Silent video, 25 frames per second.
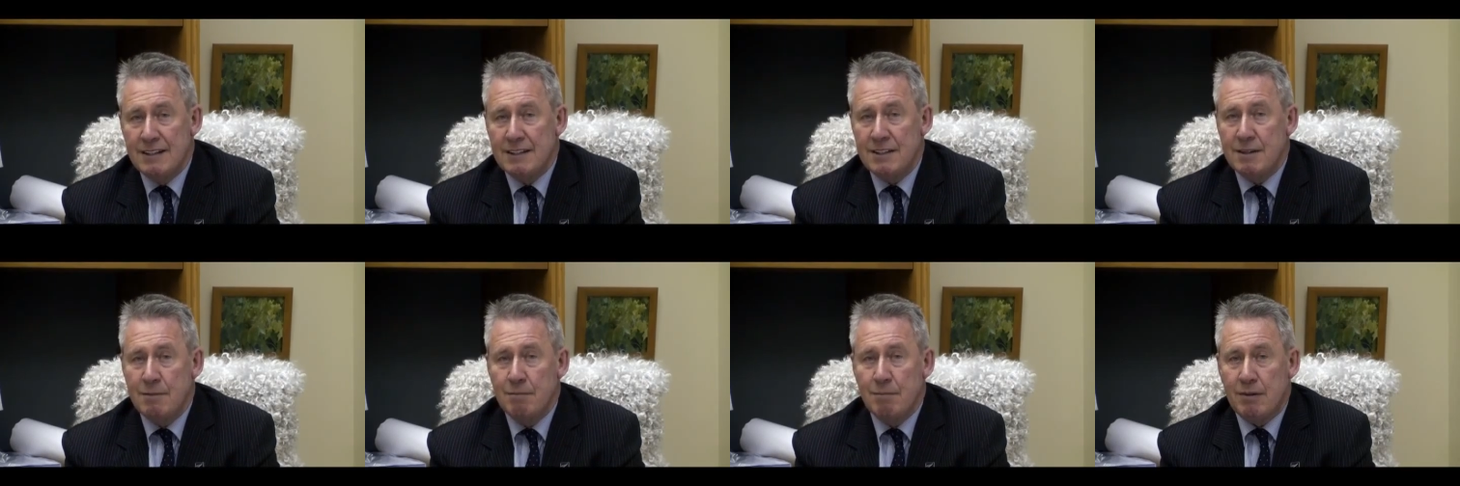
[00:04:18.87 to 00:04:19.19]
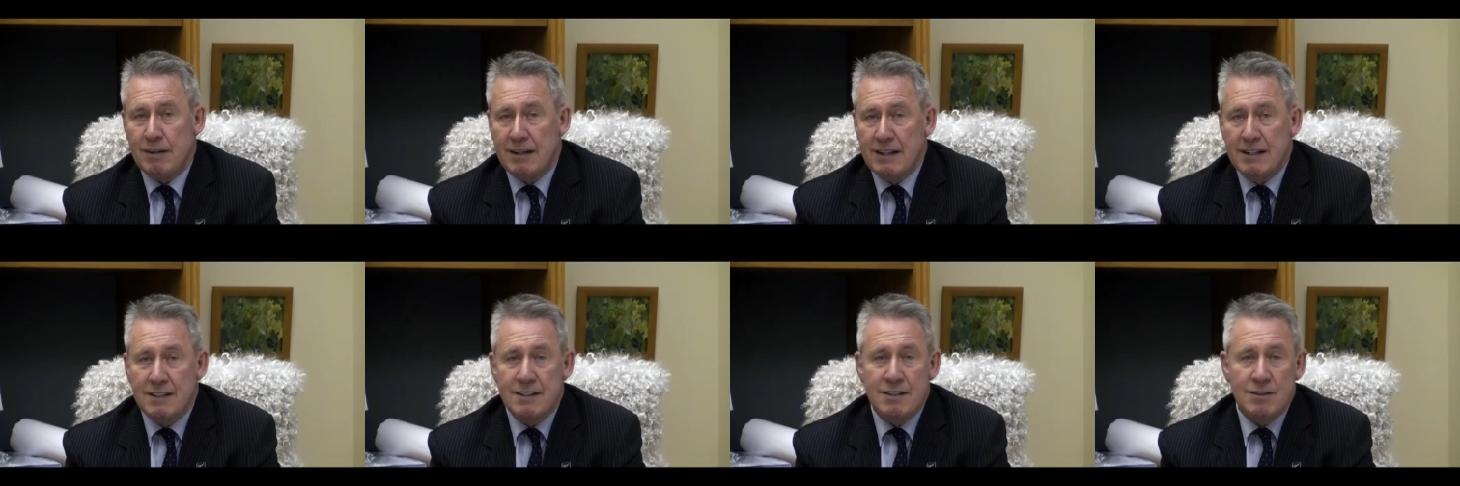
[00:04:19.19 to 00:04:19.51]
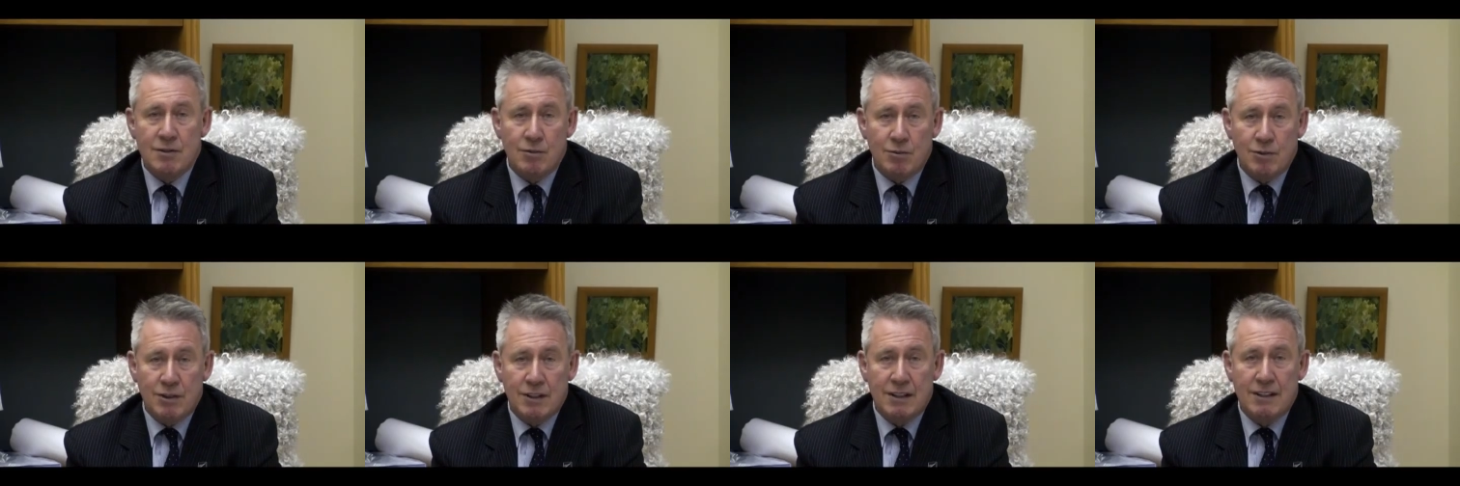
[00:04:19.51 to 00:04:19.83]
simply
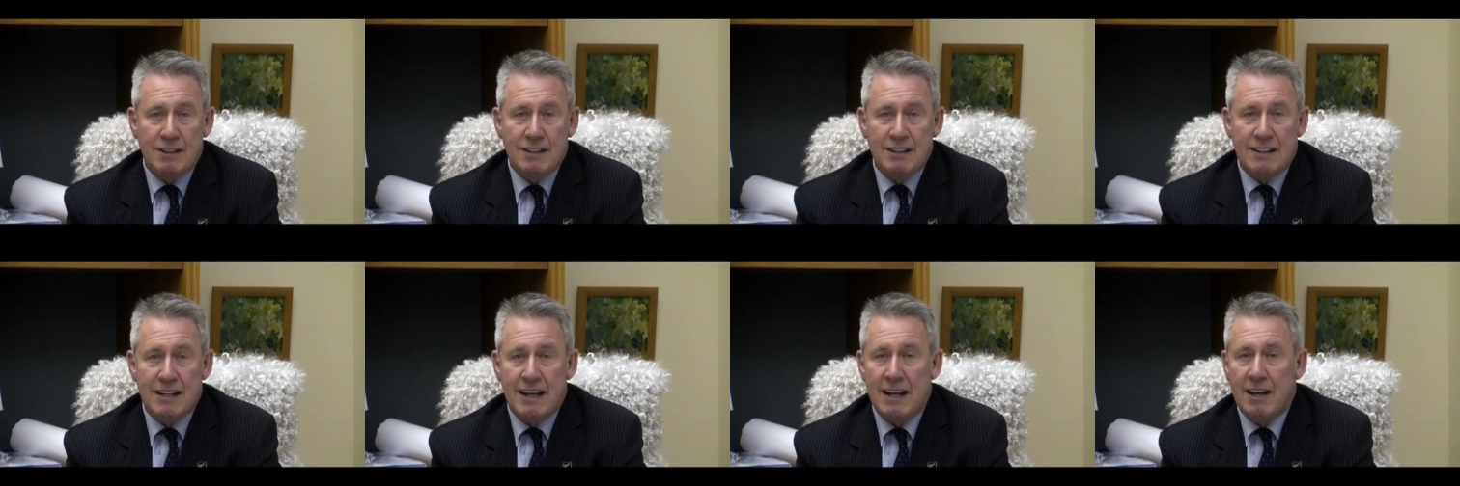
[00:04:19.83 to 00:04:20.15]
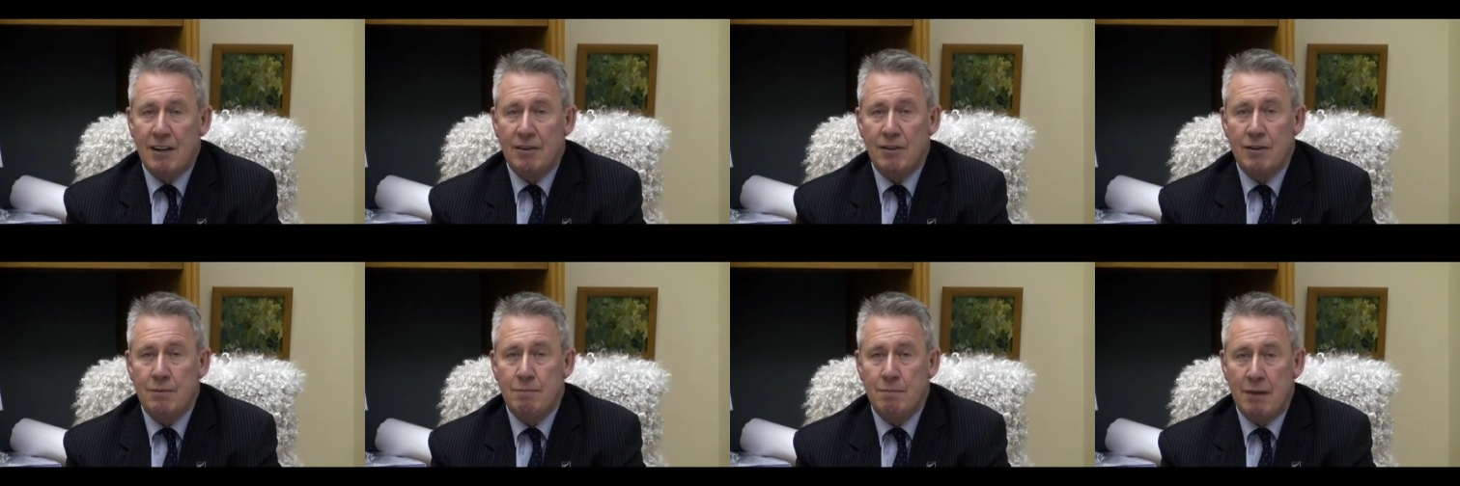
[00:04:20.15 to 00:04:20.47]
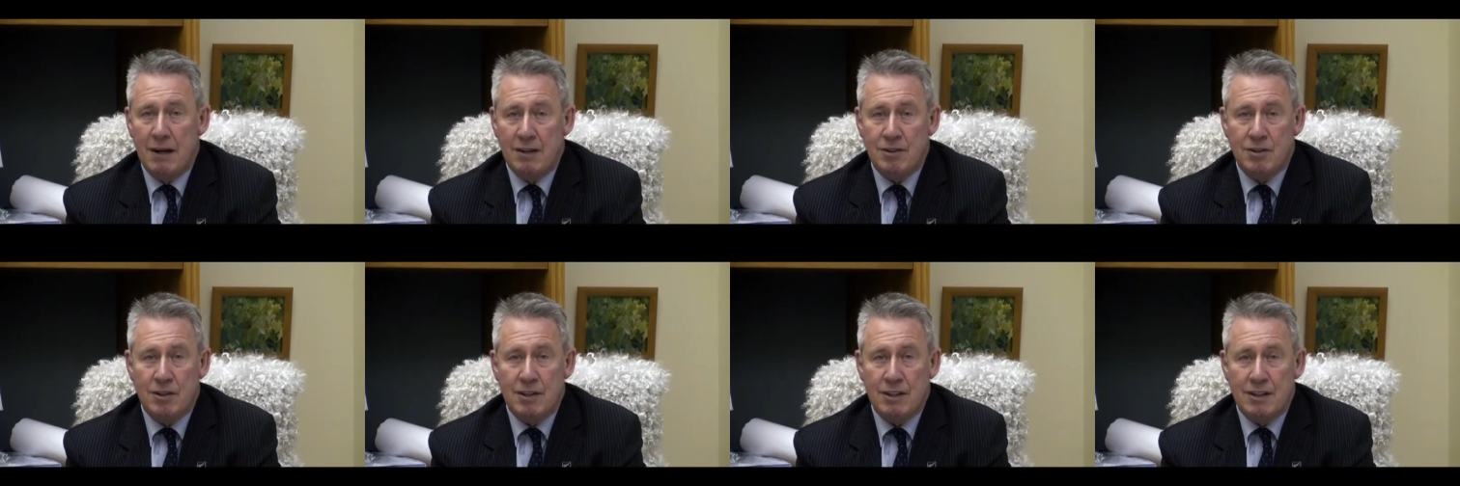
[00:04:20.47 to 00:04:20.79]
isn't within the health
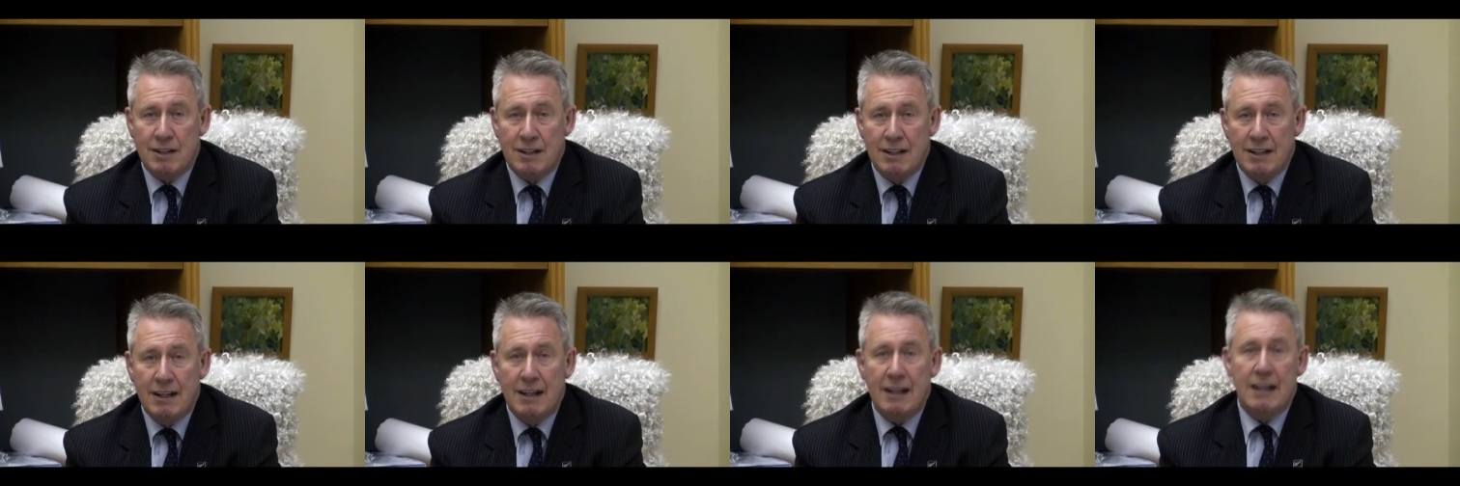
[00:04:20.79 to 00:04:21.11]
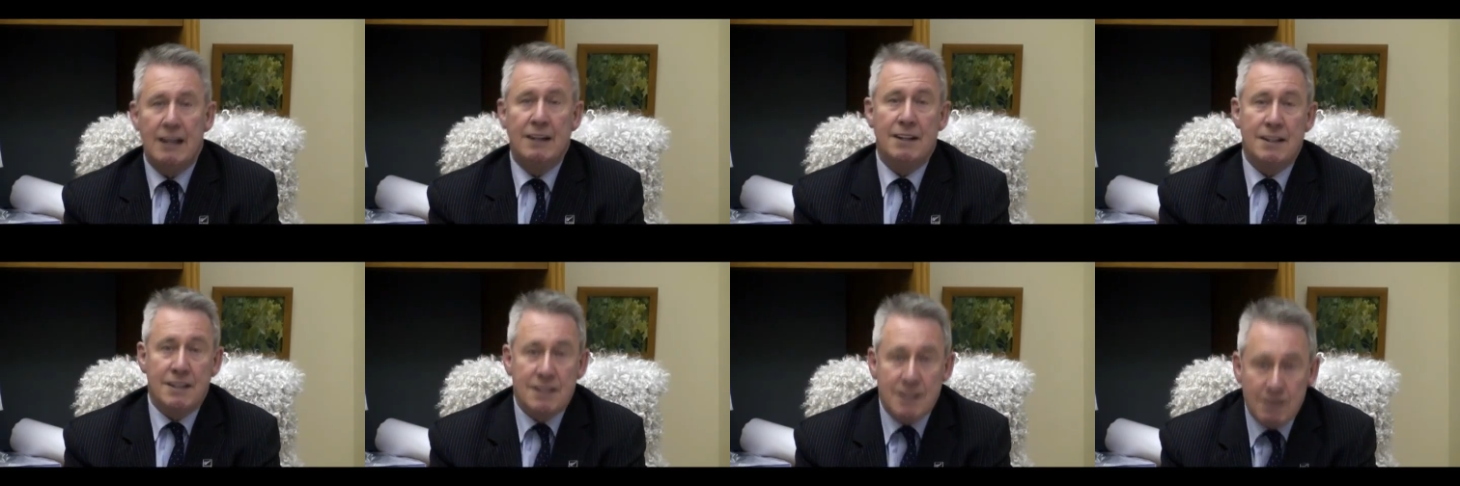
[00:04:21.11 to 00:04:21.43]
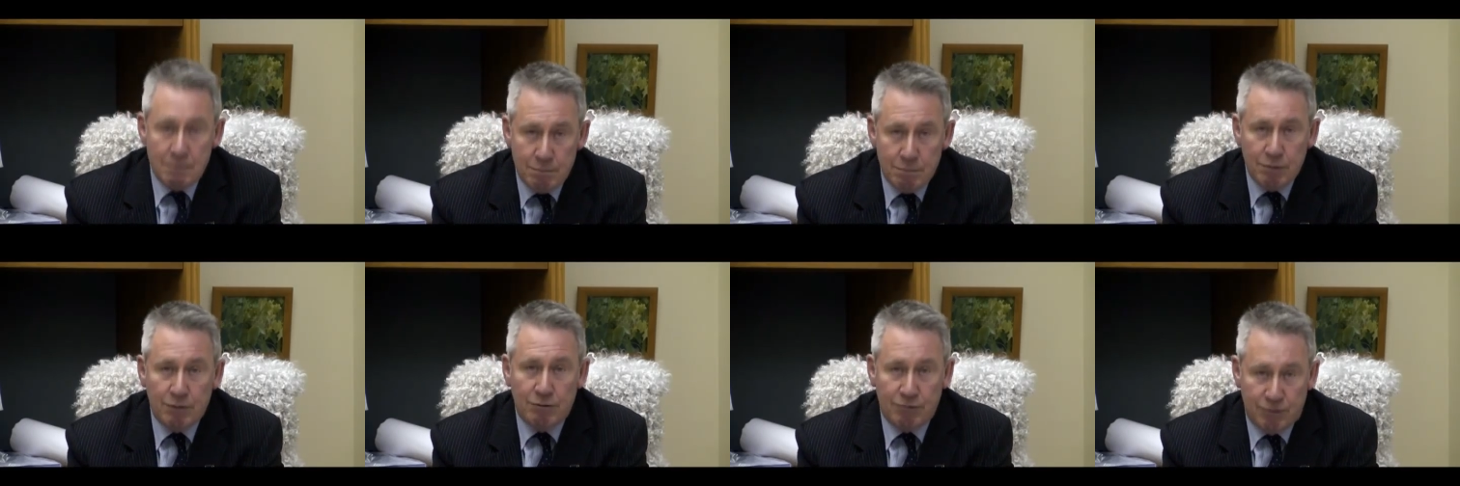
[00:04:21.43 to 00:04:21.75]
budget in a
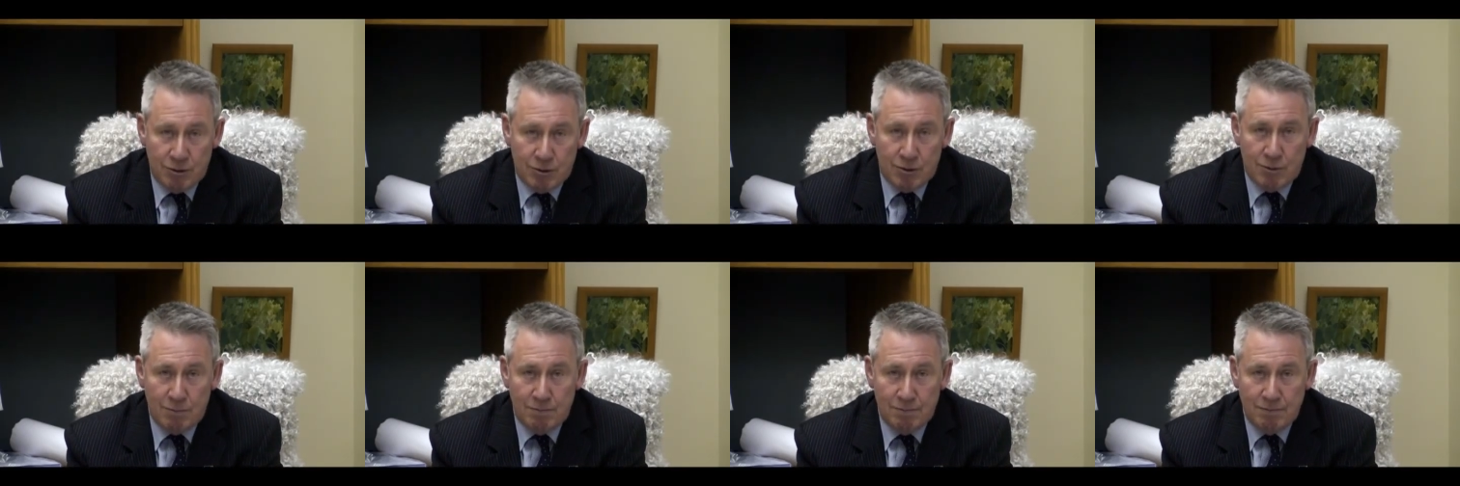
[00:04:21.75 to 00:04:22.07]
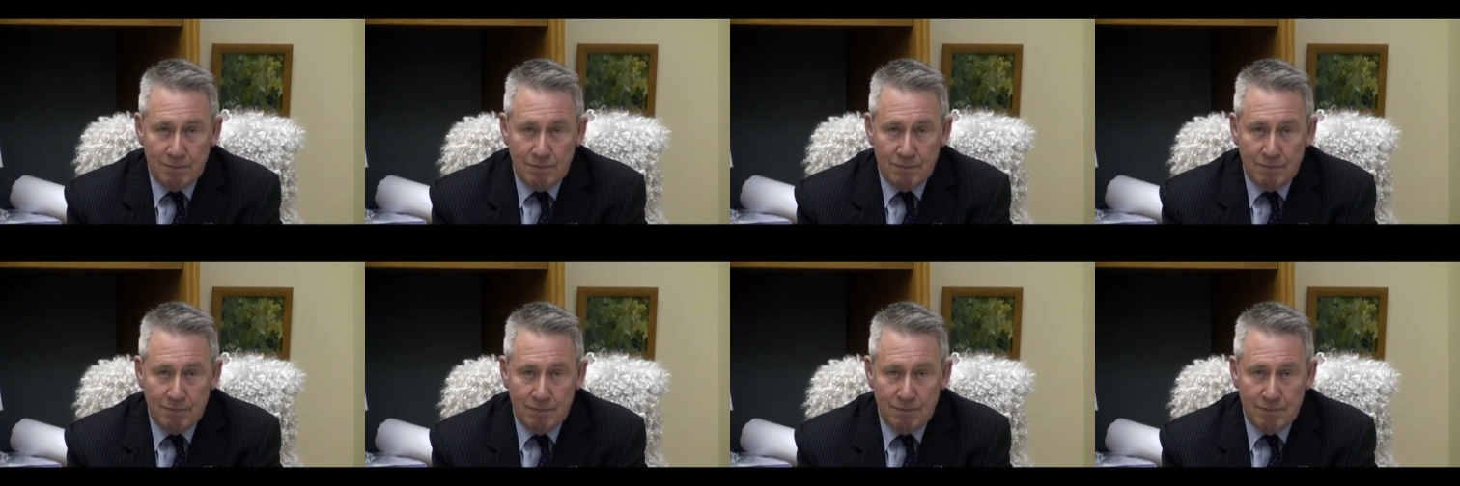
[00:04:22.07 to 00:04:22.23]
simple form